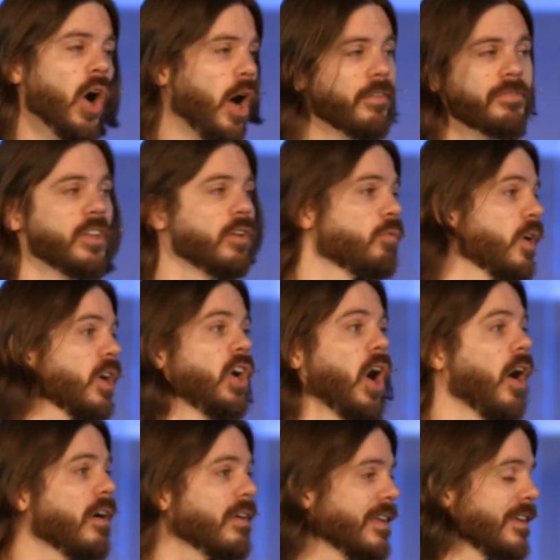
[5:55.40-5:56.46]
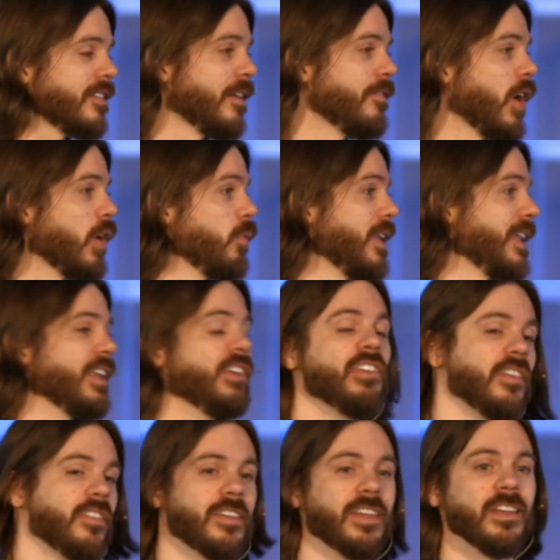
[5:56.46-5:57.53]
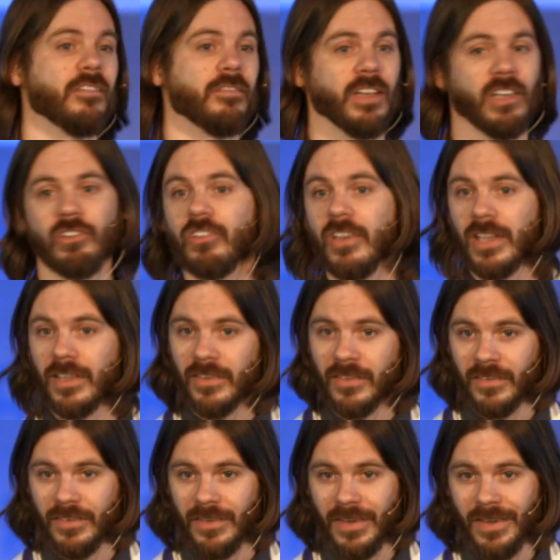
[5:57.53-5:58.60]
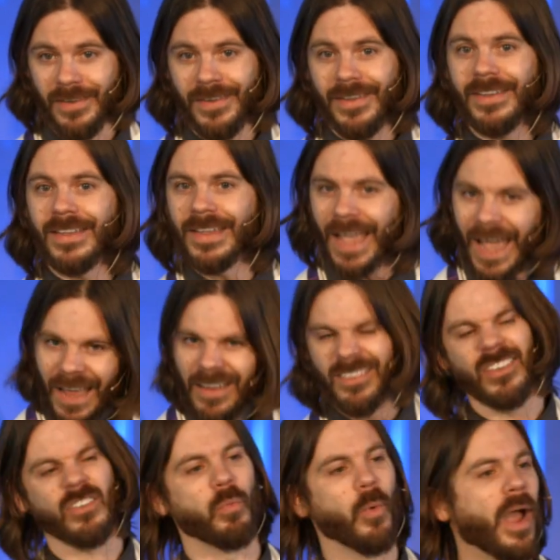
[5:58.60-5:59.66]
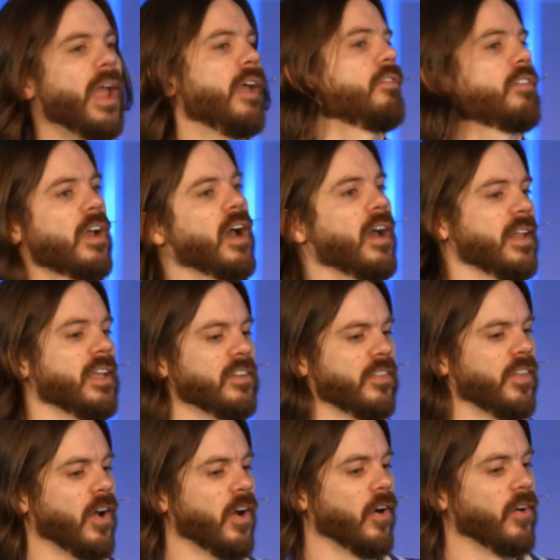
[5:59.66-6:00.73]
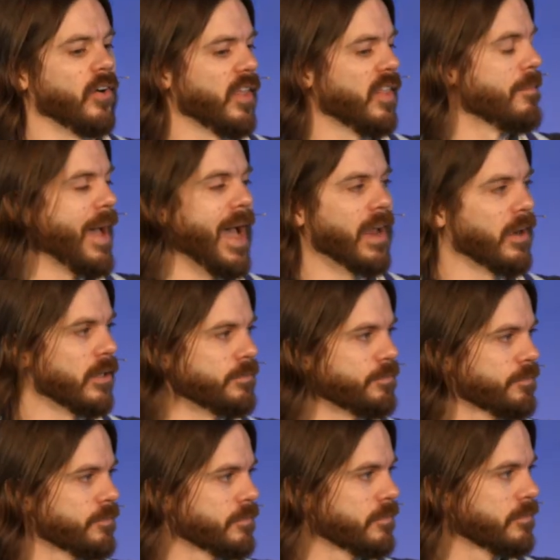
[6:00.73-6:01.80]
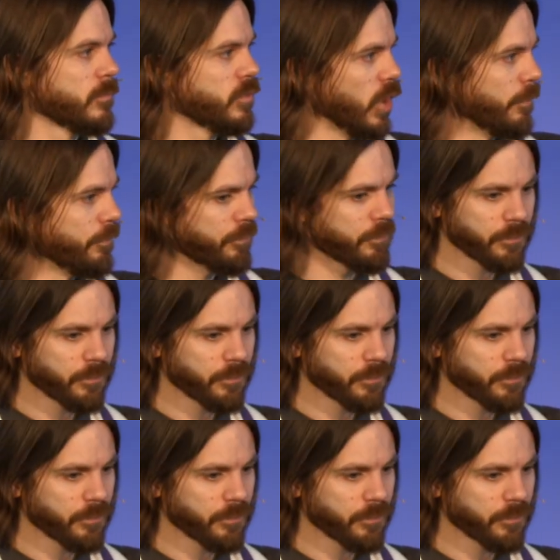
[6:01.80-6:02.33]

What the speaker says: often regardless of our religious convictions. He has this way of cutting to the heart of the matter. So